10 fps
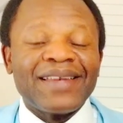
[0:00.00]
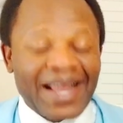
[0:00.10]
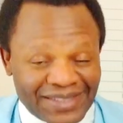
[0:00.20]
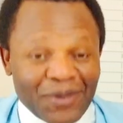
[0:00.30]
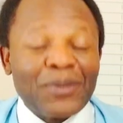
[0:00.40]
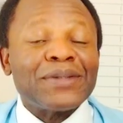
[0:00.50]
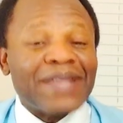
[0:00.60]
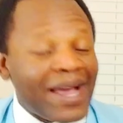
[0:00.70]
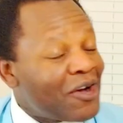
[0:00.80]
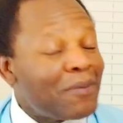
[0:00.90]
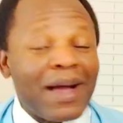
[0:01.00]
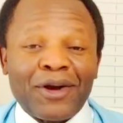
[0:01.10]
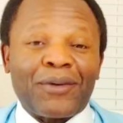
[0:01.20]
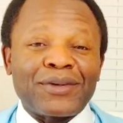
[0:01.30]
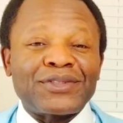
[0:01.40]
That's the ones I come
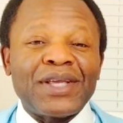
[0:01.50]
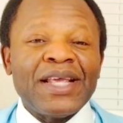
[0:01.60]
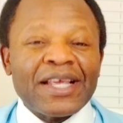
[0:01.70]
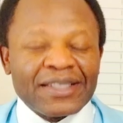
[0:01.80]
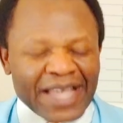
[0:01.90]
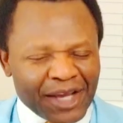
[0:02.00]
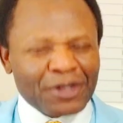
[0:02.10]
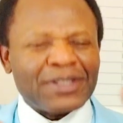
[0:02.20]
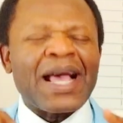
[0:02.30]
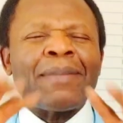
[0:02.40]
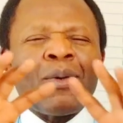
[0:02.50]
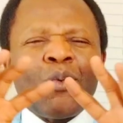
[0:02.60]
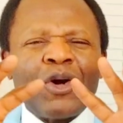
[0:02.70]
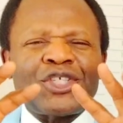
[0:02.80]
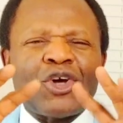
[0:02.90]
across. Take your time
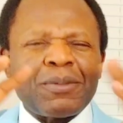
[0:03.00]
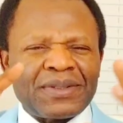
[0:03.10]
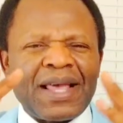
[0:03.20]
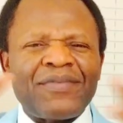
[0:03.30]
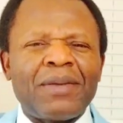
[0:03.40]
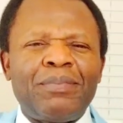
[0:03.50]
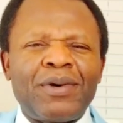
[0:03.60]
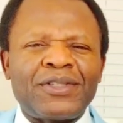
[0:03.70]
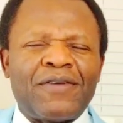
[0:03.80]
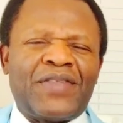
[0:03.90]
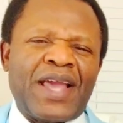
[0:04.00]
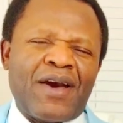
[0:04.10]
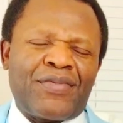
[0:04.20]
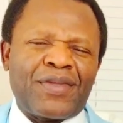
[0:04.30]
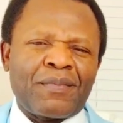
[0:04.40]
and watch, observe the birds of the
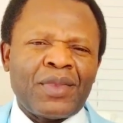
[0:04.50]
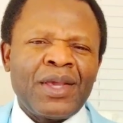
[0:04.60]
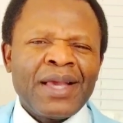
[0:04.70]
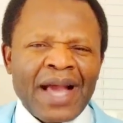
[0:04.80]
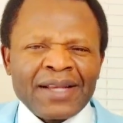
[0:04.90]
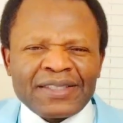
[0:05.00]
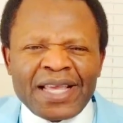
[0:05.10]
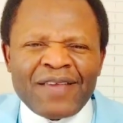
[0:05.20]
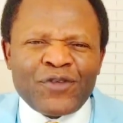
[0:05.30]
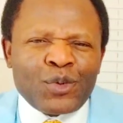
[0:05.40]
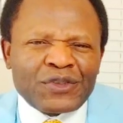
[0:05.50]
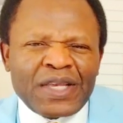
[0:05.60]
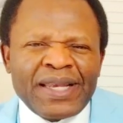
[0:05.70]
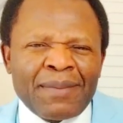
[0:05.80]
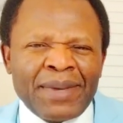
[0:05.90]
earth and see if you will
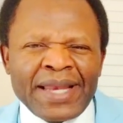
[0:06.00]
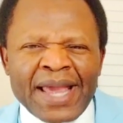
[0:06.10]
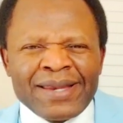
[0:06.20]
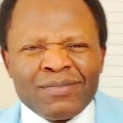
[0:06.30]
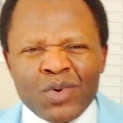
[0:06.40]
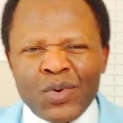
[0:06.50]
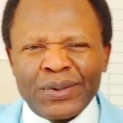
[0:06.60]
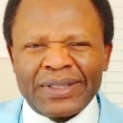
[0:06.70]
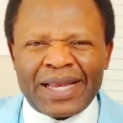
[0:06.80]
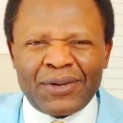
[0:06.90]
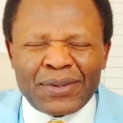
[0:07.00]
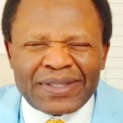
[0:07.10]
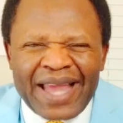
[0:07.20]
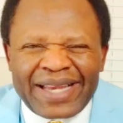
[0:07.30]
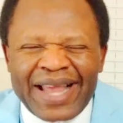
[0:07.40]
see them in any mood that
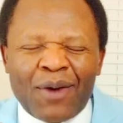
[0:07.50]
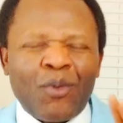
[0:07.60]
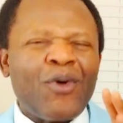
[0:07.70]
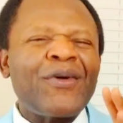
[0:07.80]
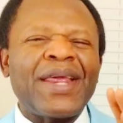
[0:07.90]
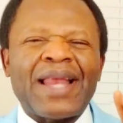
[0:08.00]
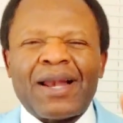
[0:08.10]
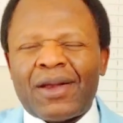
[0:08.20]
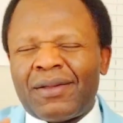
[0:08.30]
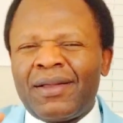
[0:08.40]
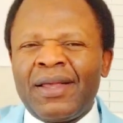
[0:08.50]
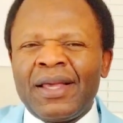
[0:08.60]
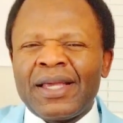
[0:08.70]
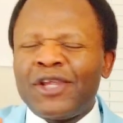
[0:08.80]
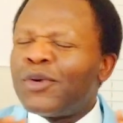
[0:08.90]
looks like they are worrying.
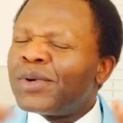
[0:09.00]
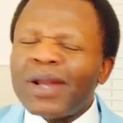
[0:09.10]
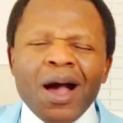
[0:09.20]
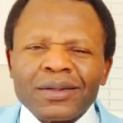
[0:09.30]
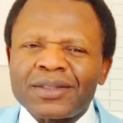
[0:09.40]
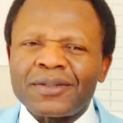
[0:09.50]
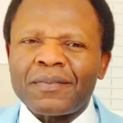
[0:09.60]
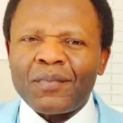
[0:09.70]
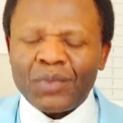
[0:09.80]
You will not.